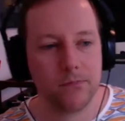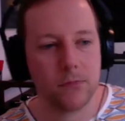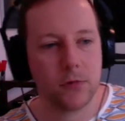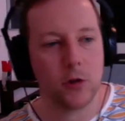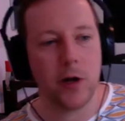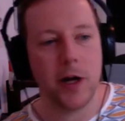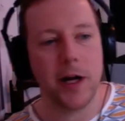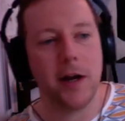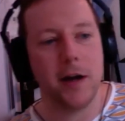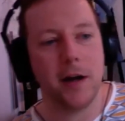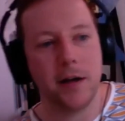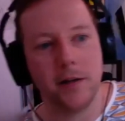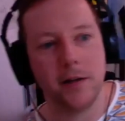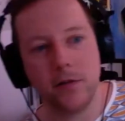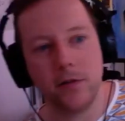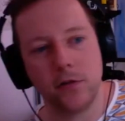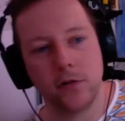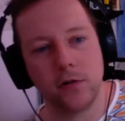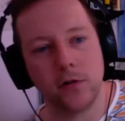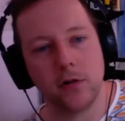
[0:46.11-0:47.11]

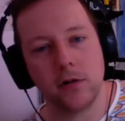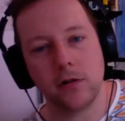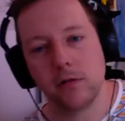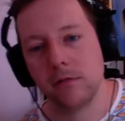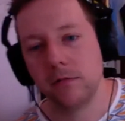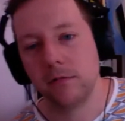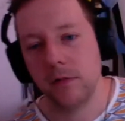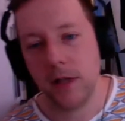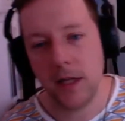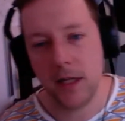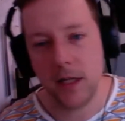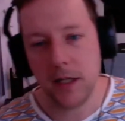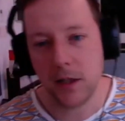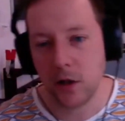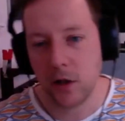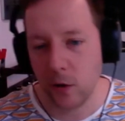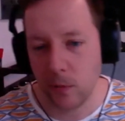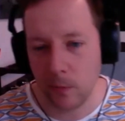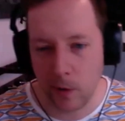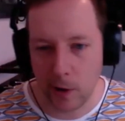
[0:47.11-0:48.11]
crayons or ink
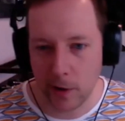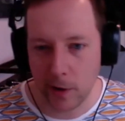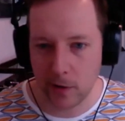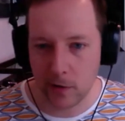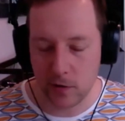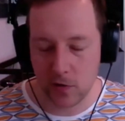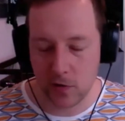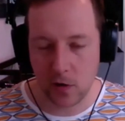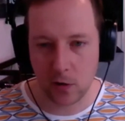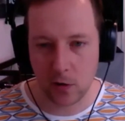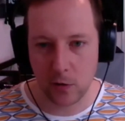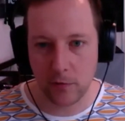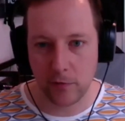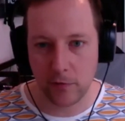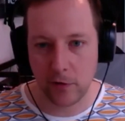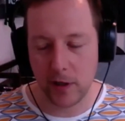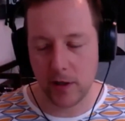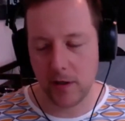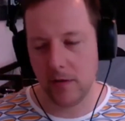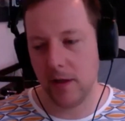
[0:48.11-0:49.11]
or markers all over
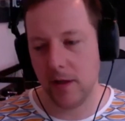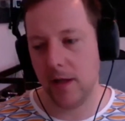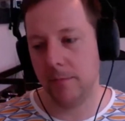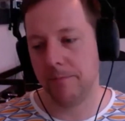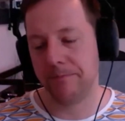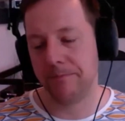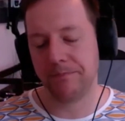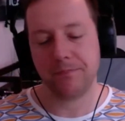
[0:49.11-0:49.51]
it, and then